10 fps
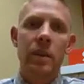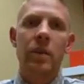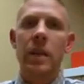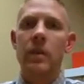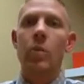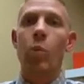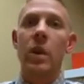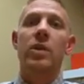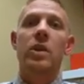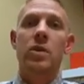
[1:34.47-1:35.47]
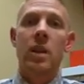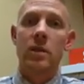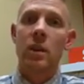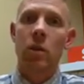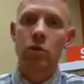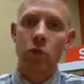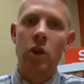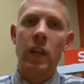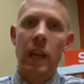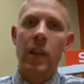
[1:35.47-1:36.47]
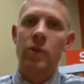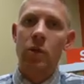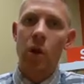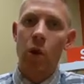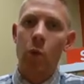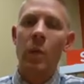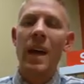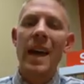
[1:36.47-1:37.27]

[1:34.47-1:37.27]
that are even willing to consider looking at your home.